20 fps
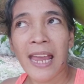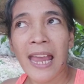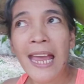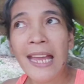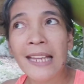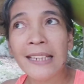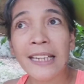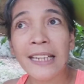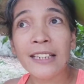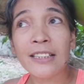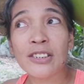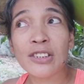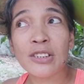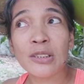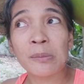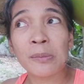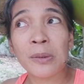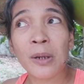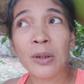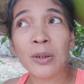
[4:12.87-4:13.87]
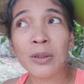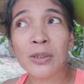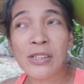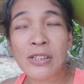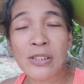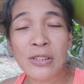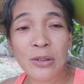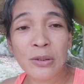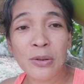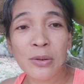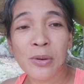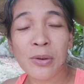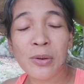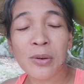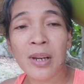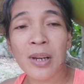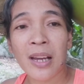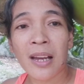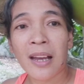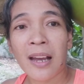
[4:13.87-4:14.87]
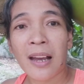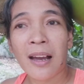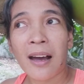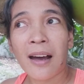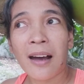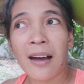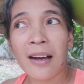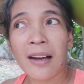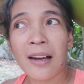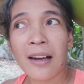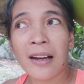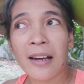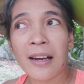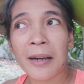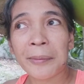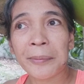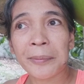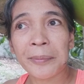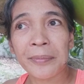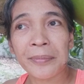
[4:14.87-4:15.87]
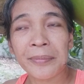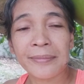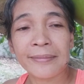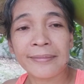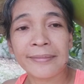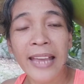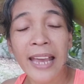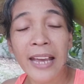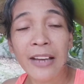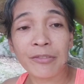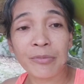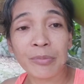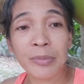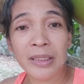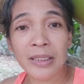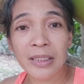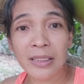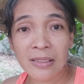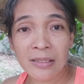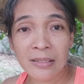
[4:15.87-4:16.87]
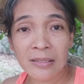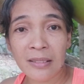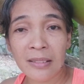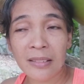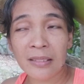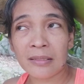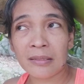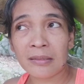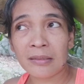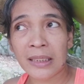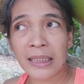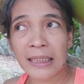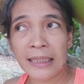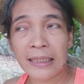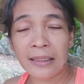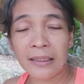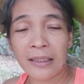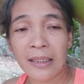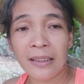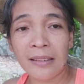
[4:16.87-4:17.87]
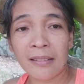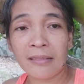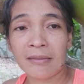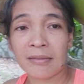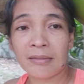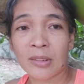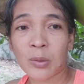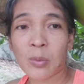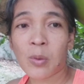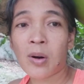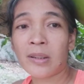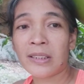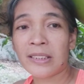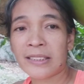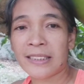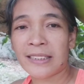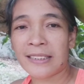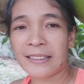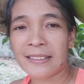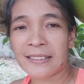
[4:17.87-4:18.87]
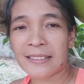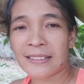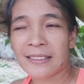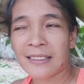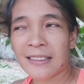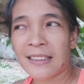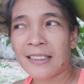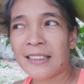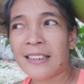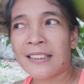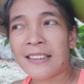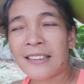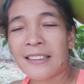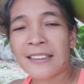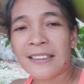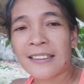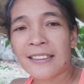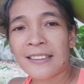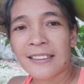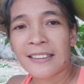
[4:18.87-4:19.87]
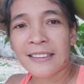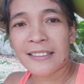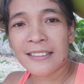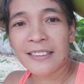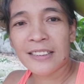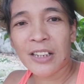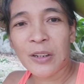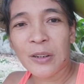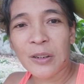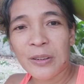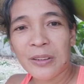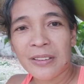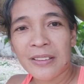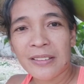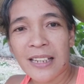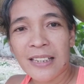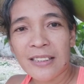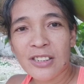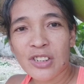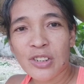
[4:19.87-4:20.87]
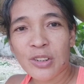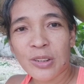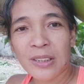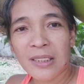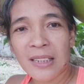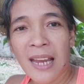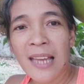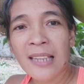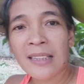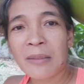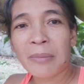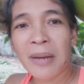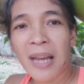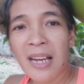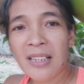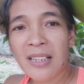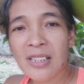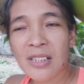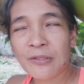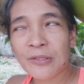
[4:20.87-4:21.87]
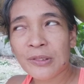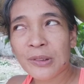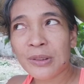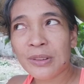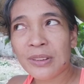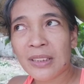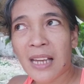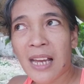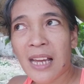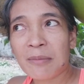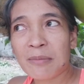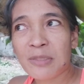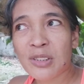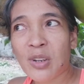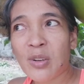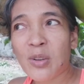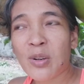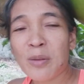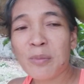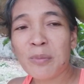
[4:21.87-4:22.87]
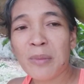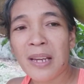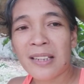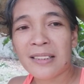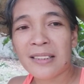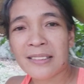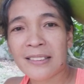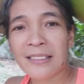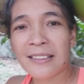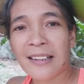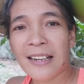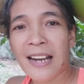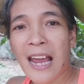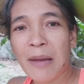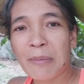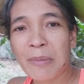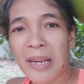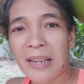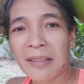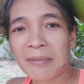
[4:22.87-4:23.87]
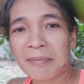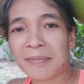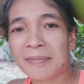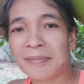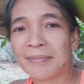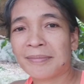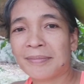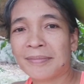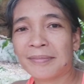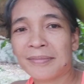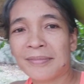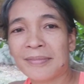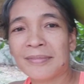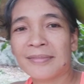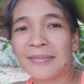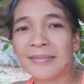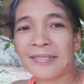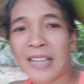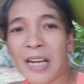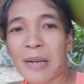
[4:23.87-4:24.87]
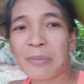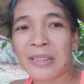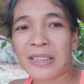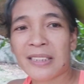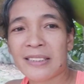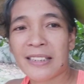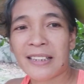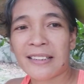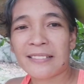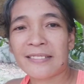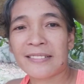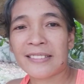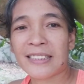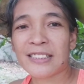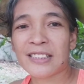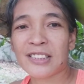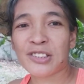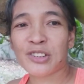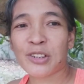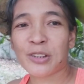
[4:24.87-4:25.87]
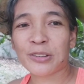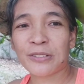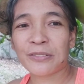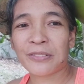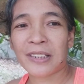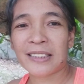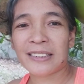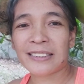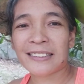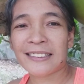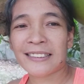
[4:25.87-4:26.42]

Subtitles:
And it's supposed to have medicinal healing qualities. So that's your calabash fruit. I'm so amazed. Grabe. Grabe gidya. This is Joan of Arc.